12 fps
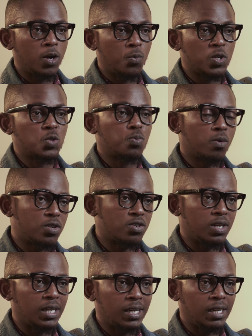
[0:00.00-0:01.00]

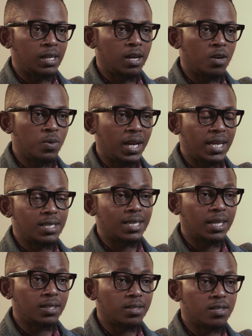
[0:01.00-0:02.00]
respiratory related
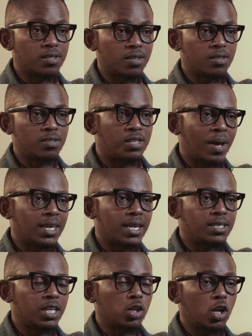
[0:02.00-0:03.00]
illnesses by
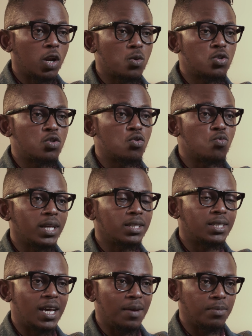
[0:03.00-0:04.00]
getting close to
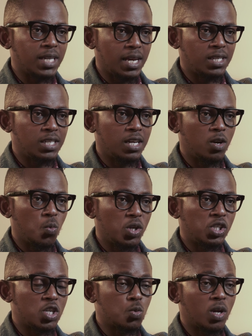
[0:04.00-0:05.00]
real-time data,
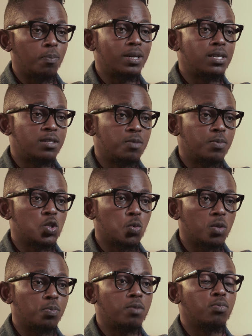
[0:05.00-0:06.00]
which is what participants
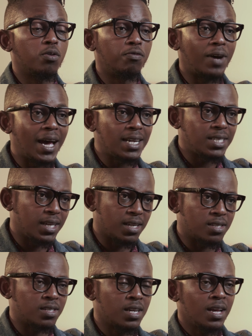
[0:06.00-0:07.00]
will be providing
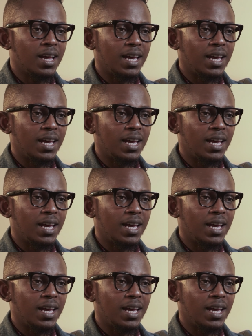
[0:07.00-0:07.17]
us.